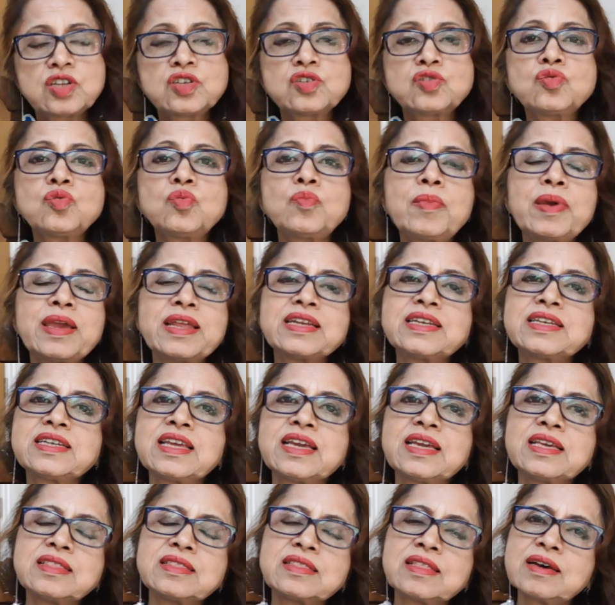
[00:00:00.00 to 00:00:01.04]
to
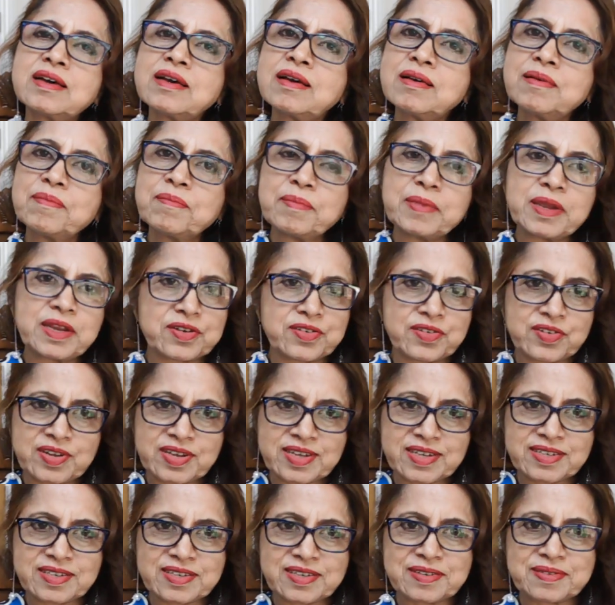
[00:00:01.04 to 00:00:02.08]
maintain the
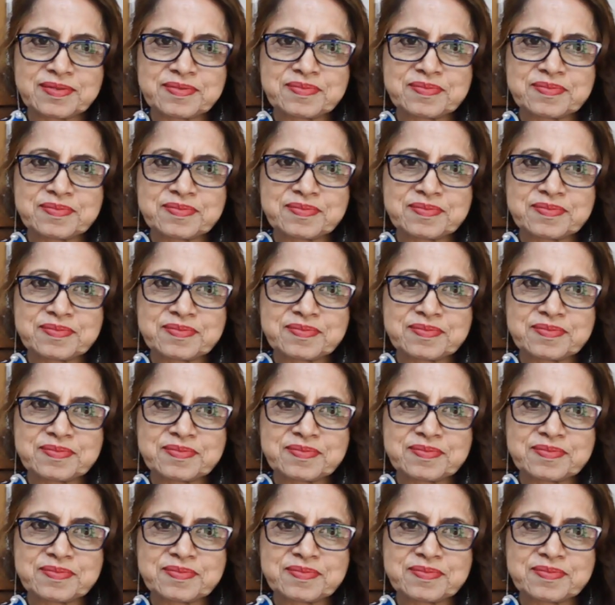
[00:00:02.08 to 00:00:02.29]
matrix.